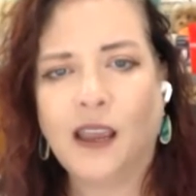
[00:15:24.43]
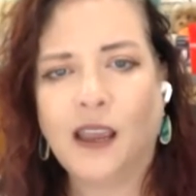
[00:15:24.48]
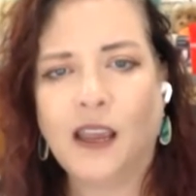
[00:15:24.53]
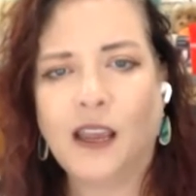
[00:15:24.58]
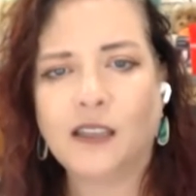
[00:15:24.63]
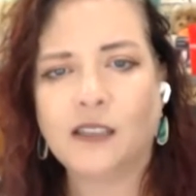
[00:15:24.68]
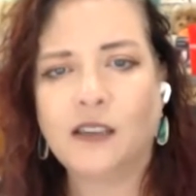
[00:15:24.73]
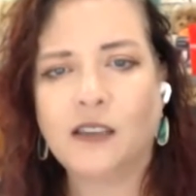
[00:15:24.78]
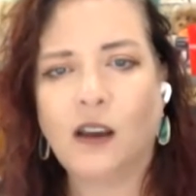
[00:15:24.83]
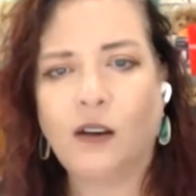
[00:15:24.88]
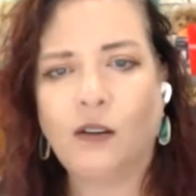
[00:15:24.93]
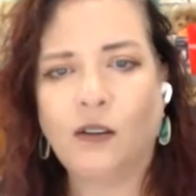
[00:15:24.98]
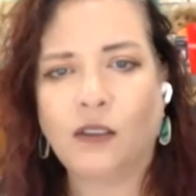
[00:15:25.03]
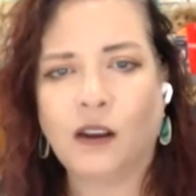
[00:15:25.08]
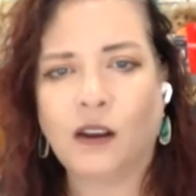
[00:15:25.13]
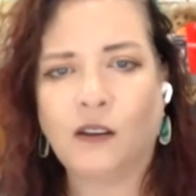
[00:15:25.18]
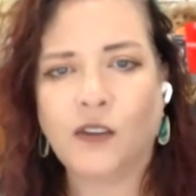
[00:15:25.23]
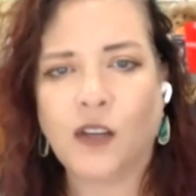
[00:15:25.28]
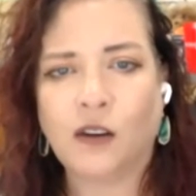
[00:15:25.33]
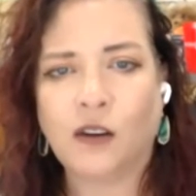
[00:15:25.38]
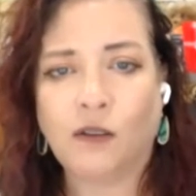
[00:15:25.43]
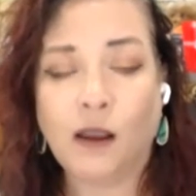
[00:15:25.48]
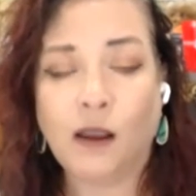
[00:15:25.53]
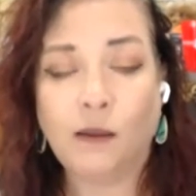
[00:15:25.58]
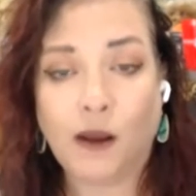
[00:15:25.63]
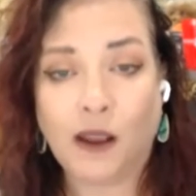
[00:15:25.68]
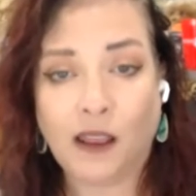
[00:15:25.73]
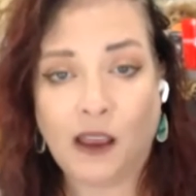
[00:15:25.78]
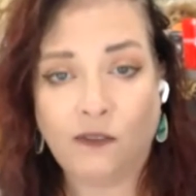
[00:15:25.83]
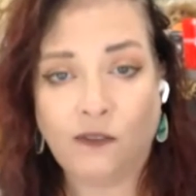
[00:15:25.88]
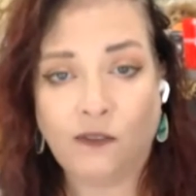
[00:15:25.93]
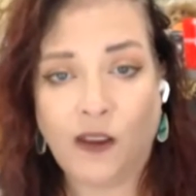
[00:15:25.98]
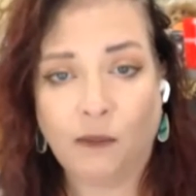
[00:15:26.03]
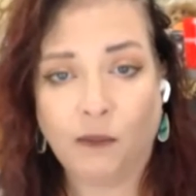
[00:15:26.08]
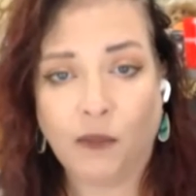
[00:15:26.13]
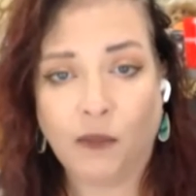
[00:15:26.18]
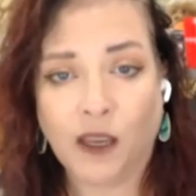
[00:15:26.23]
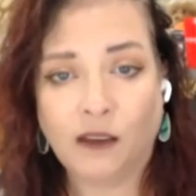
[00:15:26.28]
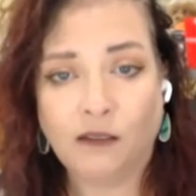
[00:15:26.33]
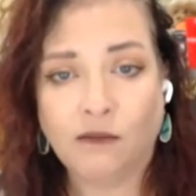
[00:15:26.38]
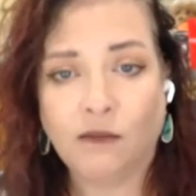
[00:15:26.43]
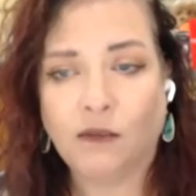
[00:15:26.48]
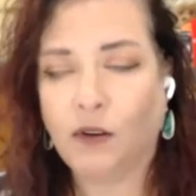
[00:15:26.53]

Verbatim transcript: it's knowing that i've done right by that family